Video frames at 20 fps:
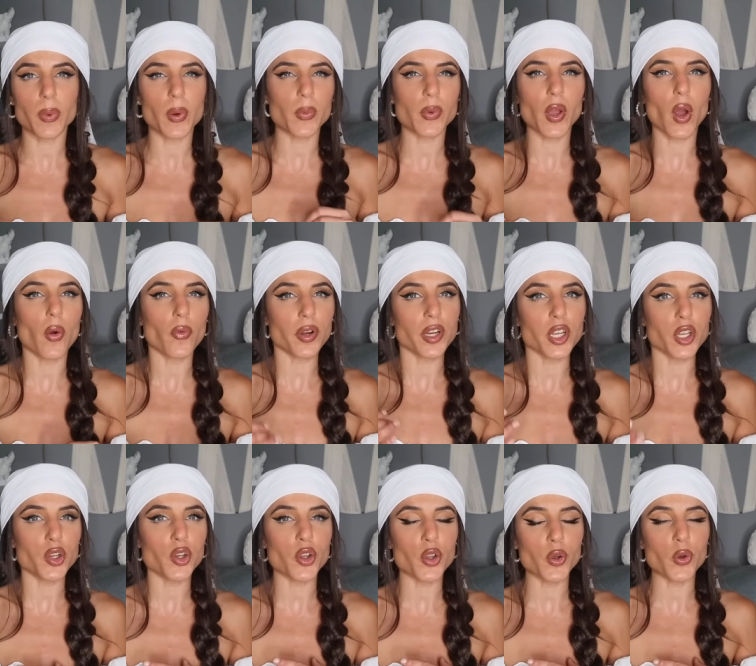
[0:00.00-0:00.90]
but we
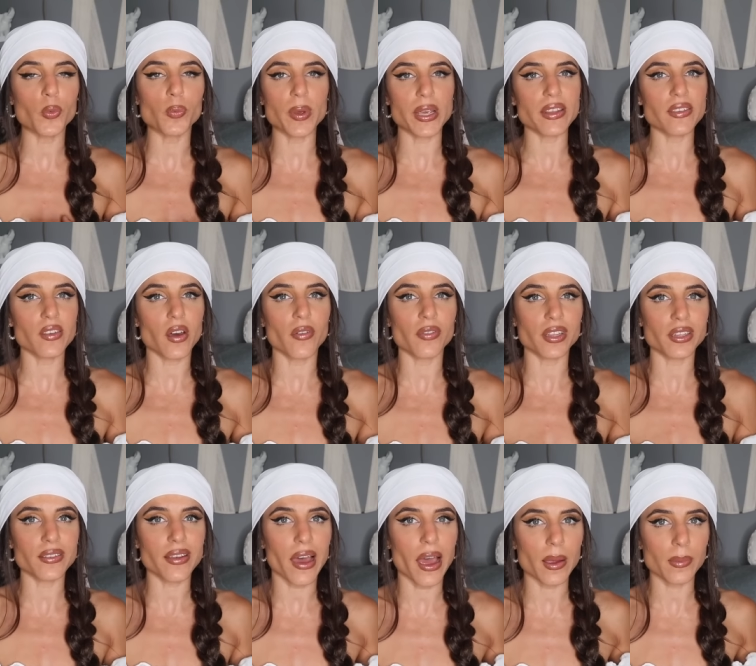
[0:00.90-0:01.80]
already knew based on the
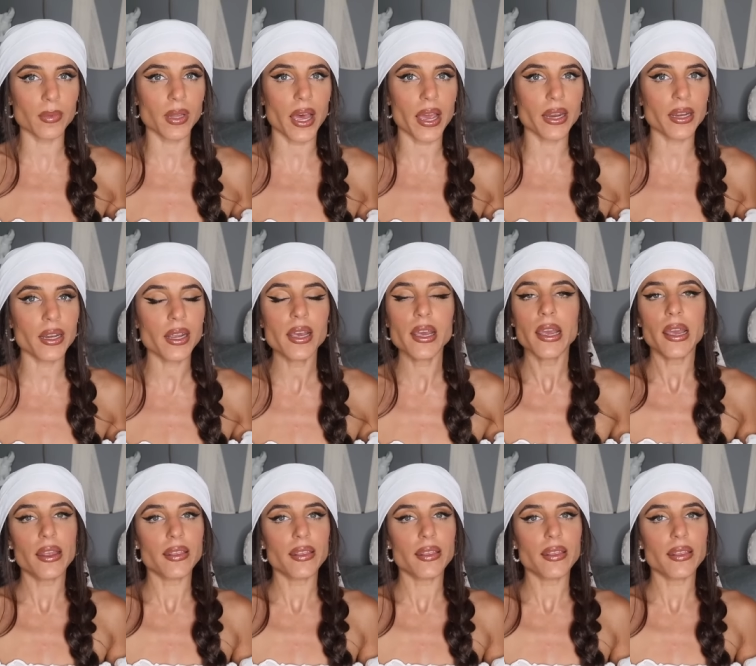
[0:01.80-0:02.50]
timeline